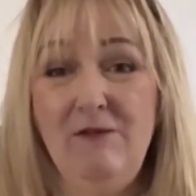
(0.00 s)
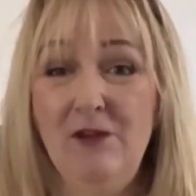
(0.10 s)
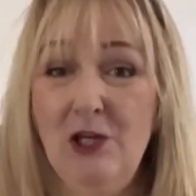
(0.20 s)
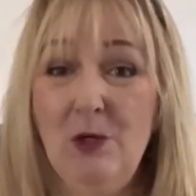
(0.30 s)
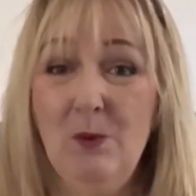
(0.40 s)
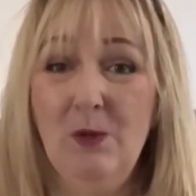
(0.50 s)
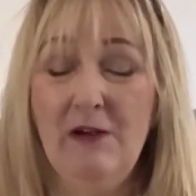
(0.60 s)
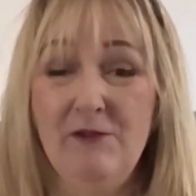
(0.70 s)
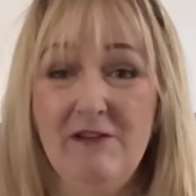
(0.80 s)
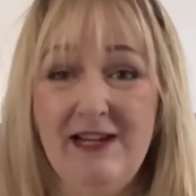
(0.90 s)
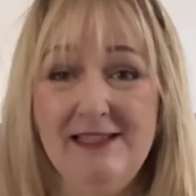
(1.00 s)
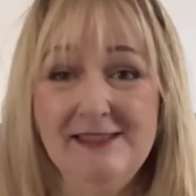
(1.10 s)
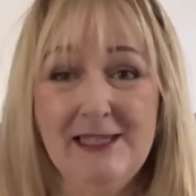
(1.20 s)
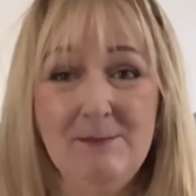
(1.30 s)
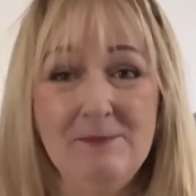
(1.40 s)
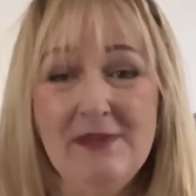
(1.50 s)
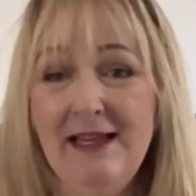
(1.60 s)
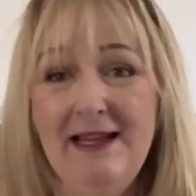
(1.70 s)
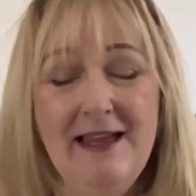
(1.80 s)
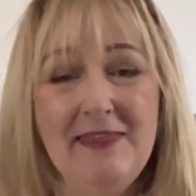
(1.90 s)
view of your item,
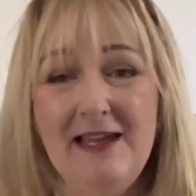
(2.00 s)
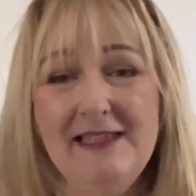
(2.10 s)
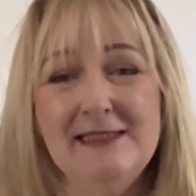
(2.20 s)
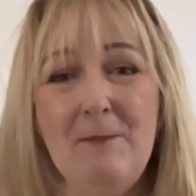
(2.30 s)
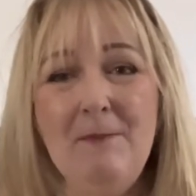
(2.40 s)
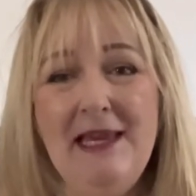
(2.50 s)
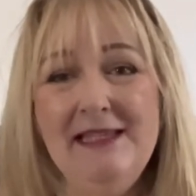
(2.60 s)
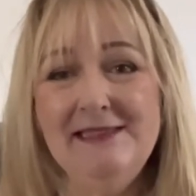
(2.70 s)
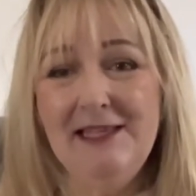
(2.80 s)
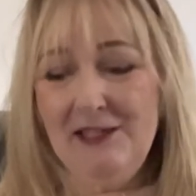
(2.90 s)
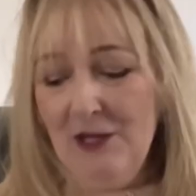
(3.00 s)
that is amazing.